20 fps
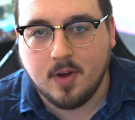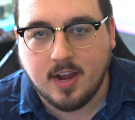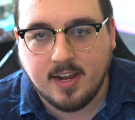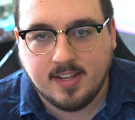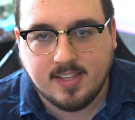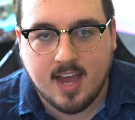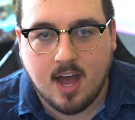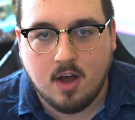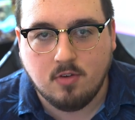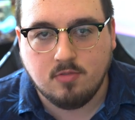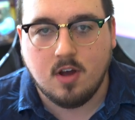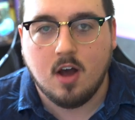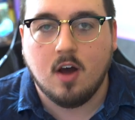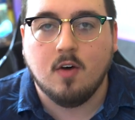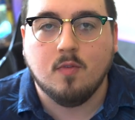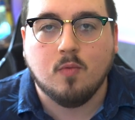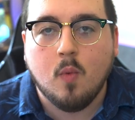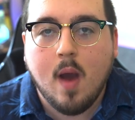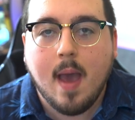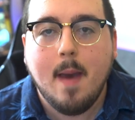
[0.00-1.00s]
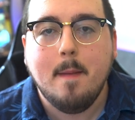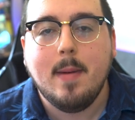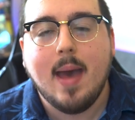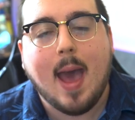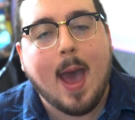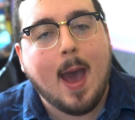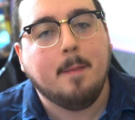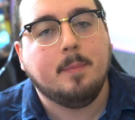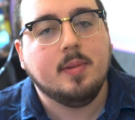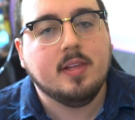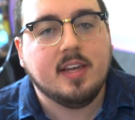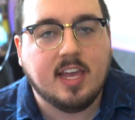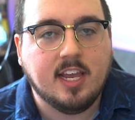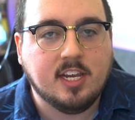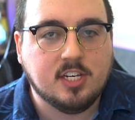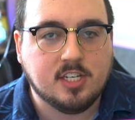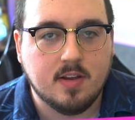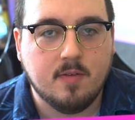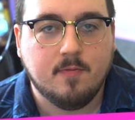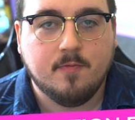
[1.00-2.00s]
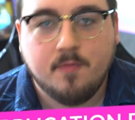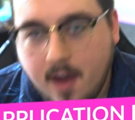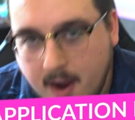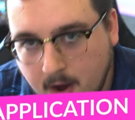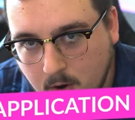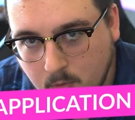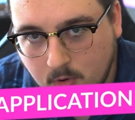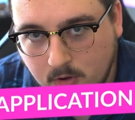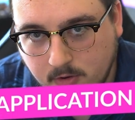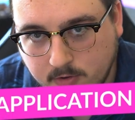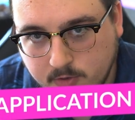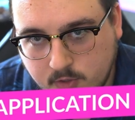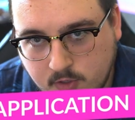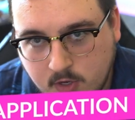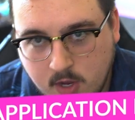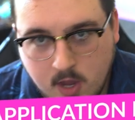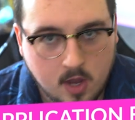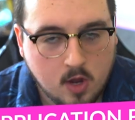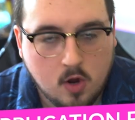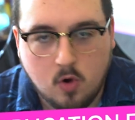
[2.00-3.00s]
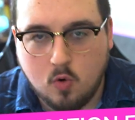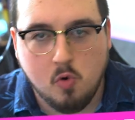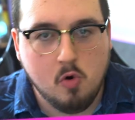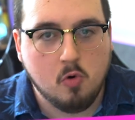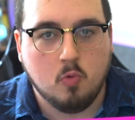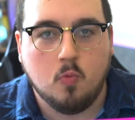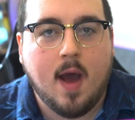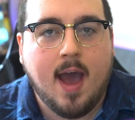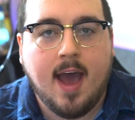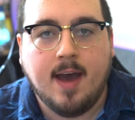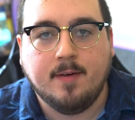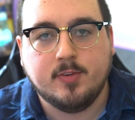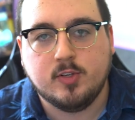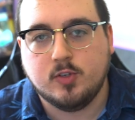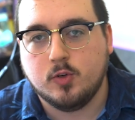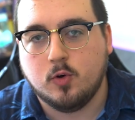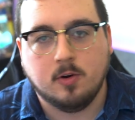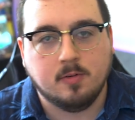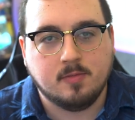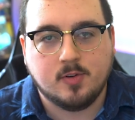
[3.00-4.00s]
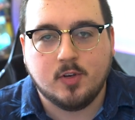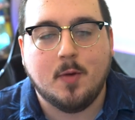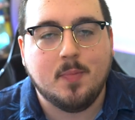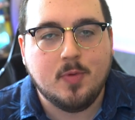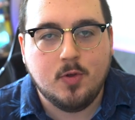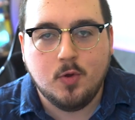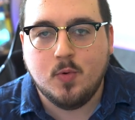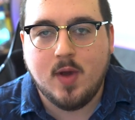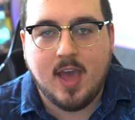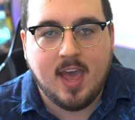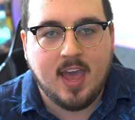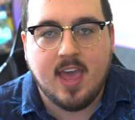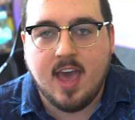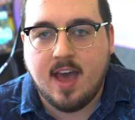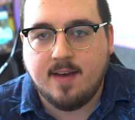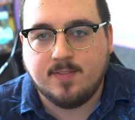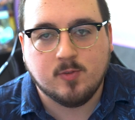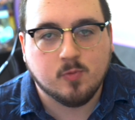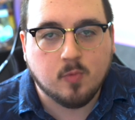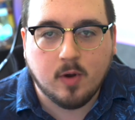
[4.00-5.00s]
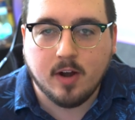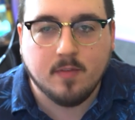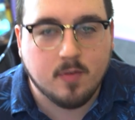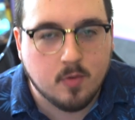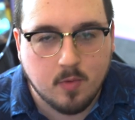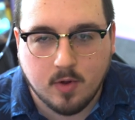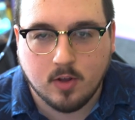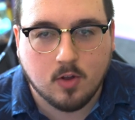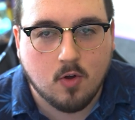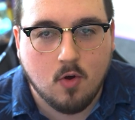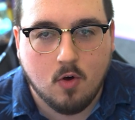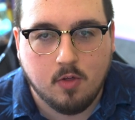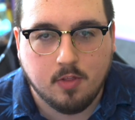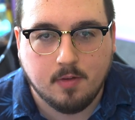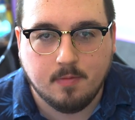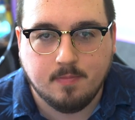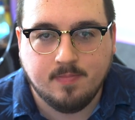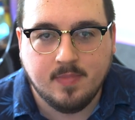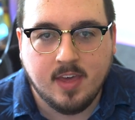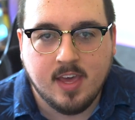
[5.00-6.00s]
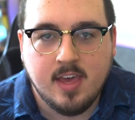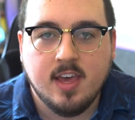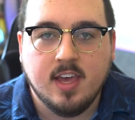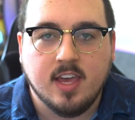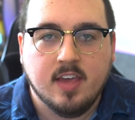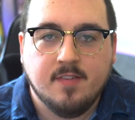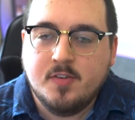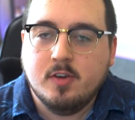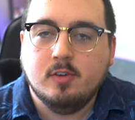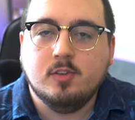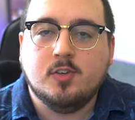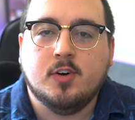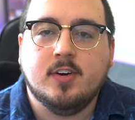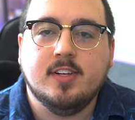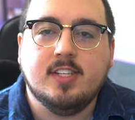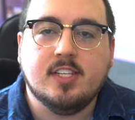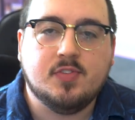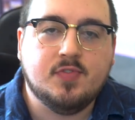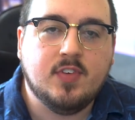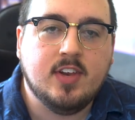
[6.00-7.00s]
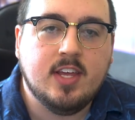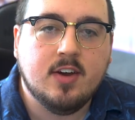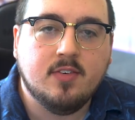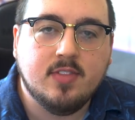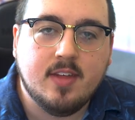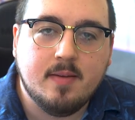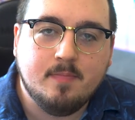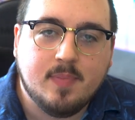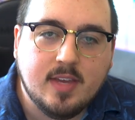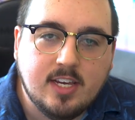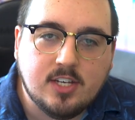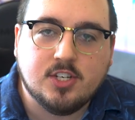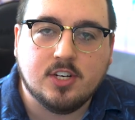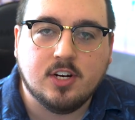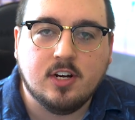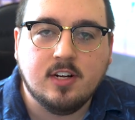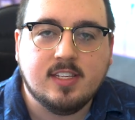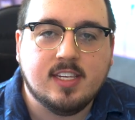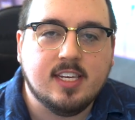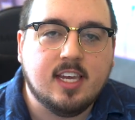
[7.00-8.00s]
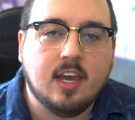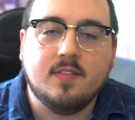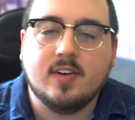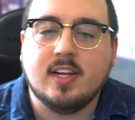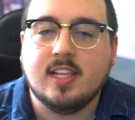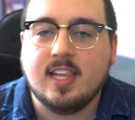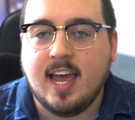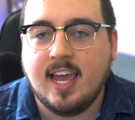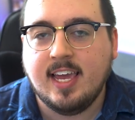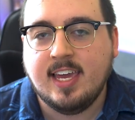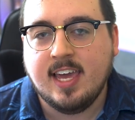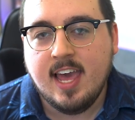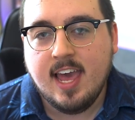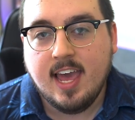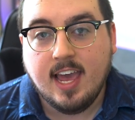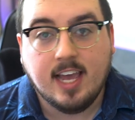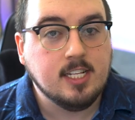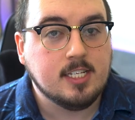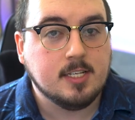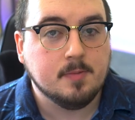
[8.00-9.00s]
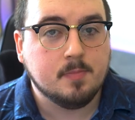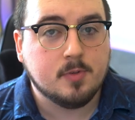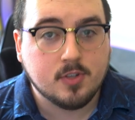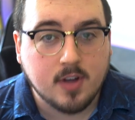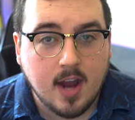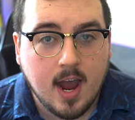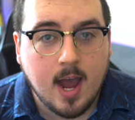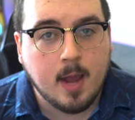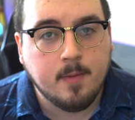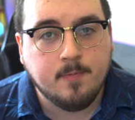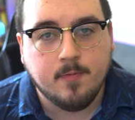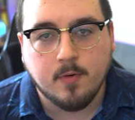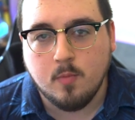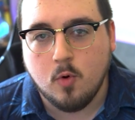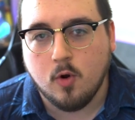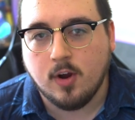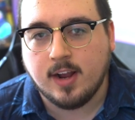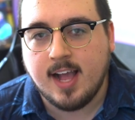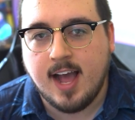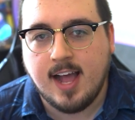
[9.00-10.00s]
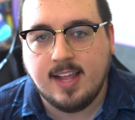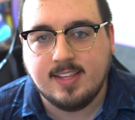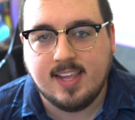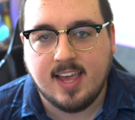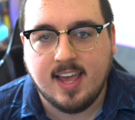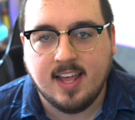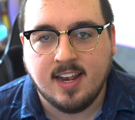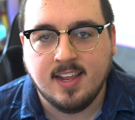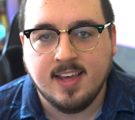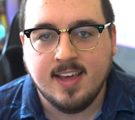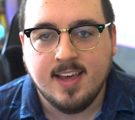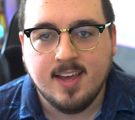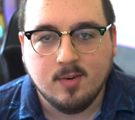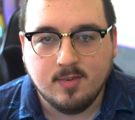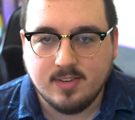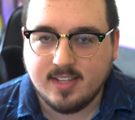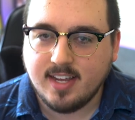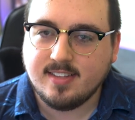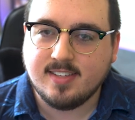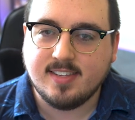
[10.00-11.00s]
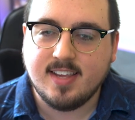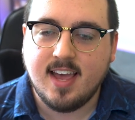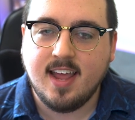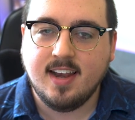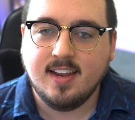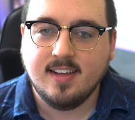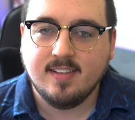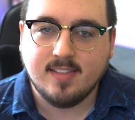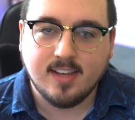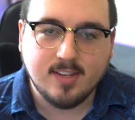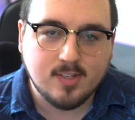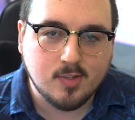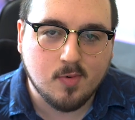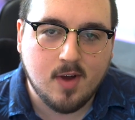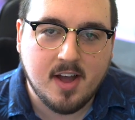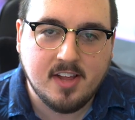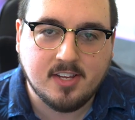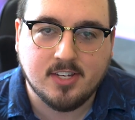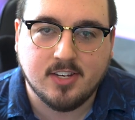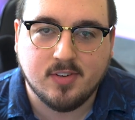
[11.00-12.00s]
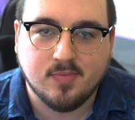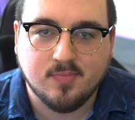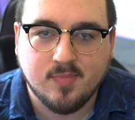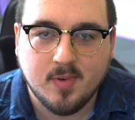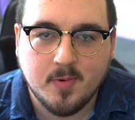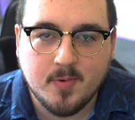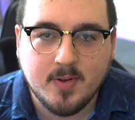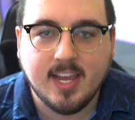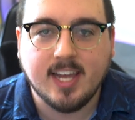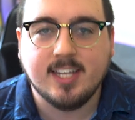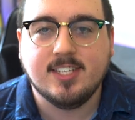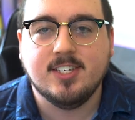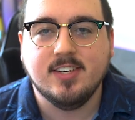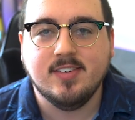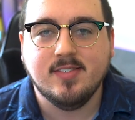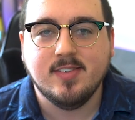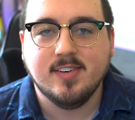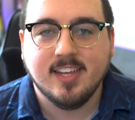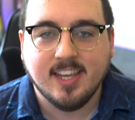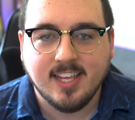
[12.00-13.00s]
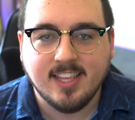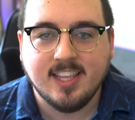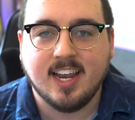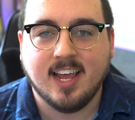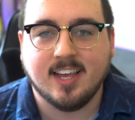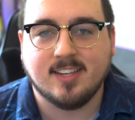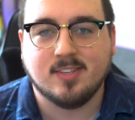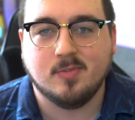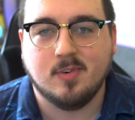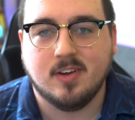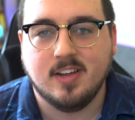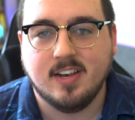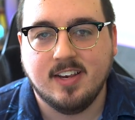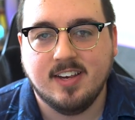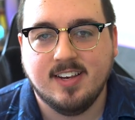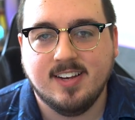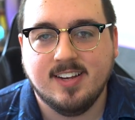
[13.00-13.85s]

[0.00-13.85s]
breakdown of web application firewalls, or WAFs or WAFs, whatever you want to call them. If you enjoyed this video, then be sure to give it a like and subscribe for more content. With that said, thanks for watching, and we'll catch you in the next one.